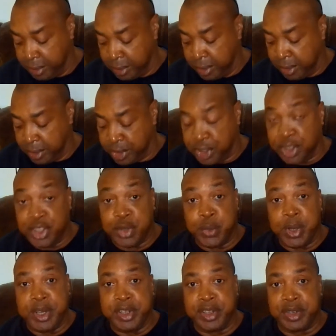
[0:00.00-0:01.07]

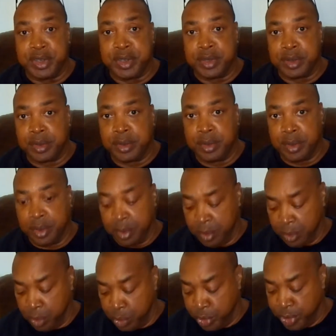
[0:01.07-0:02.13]
situations
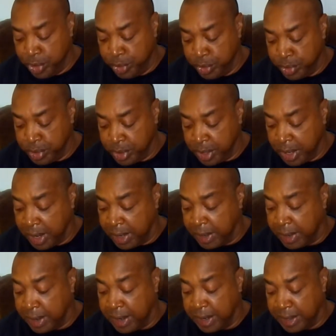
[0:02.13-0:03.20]
or use
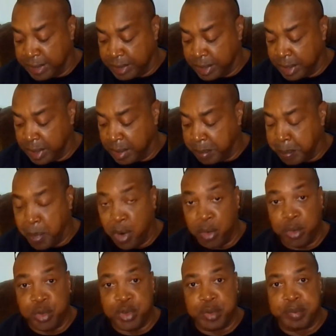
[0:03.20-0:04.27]
as
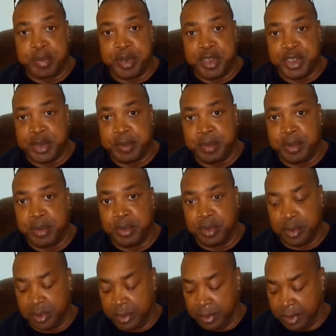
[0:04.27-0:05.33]
morals or principles.
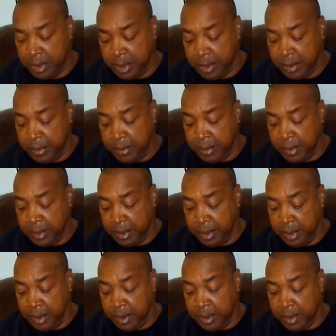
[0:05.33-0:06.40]

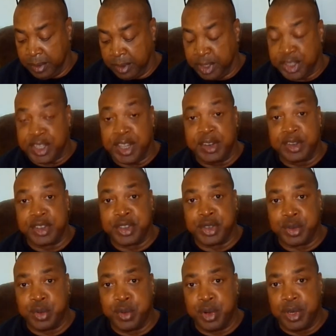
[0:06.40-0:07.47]
They take the
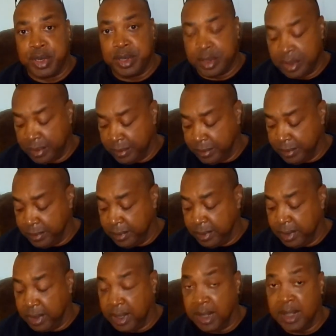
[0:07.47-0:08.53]
story
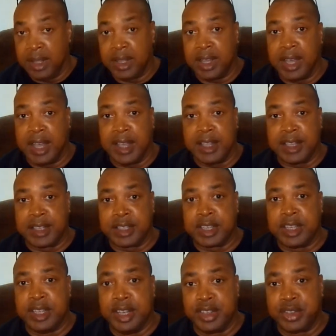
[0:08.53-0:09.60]
as
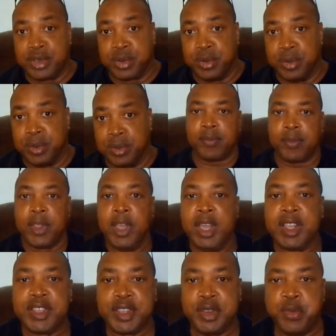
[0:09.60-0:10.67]
literal.
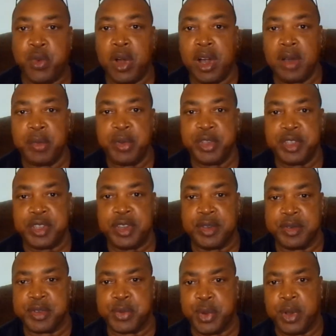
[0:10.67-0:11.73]
See, what I want to know
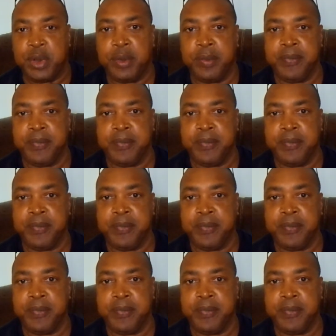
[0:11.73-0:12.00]
as well